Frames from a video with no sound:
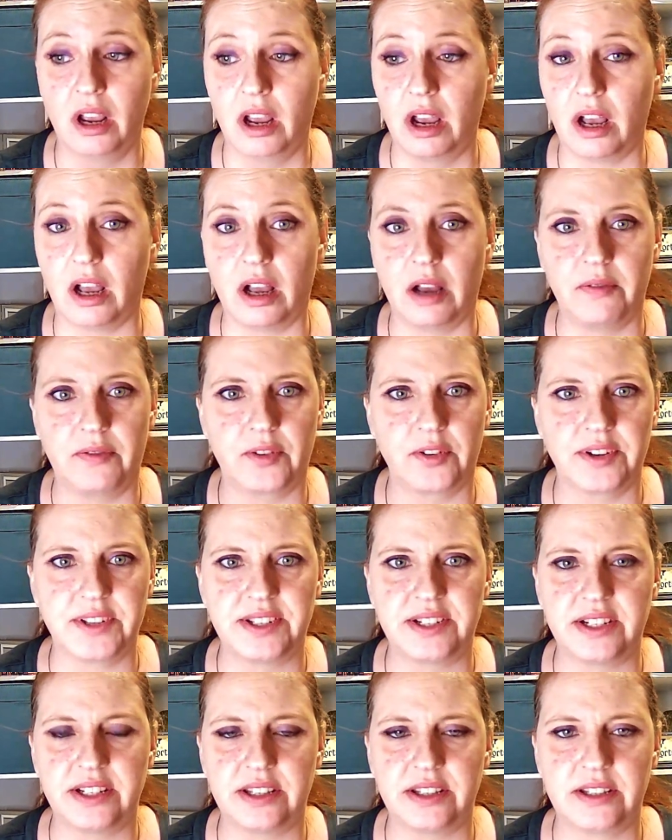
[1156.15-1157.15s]
uh, for
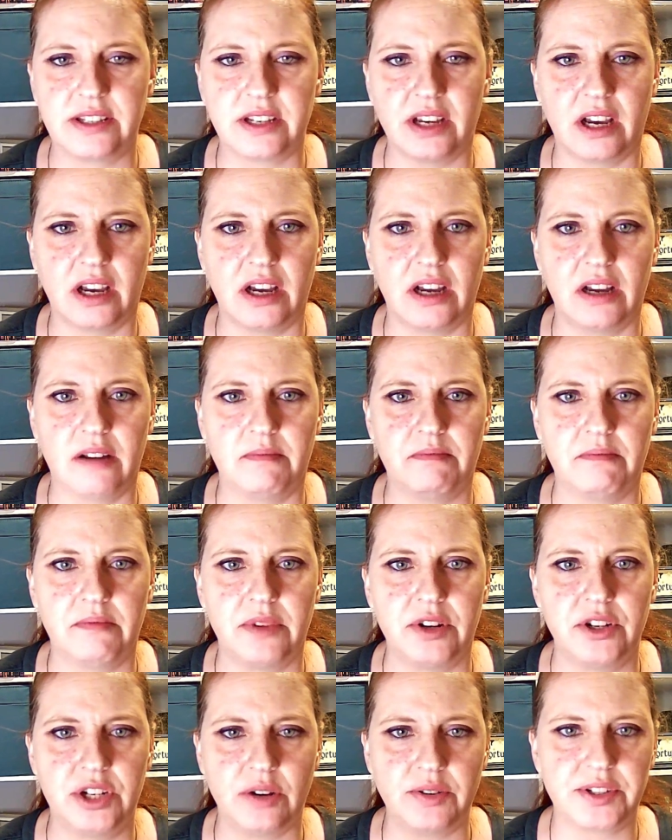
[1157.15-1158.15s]
instance, um,
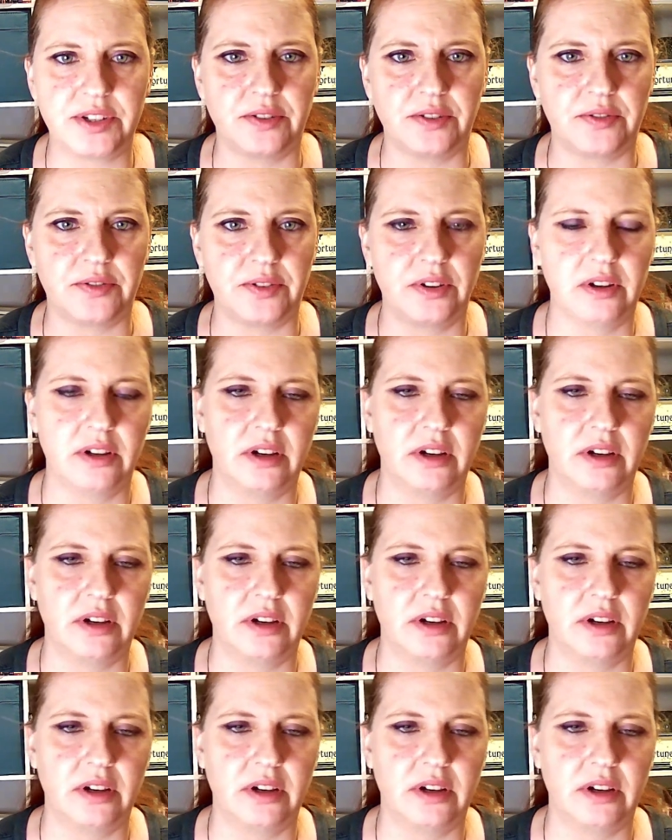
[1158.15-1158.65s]
Joseph,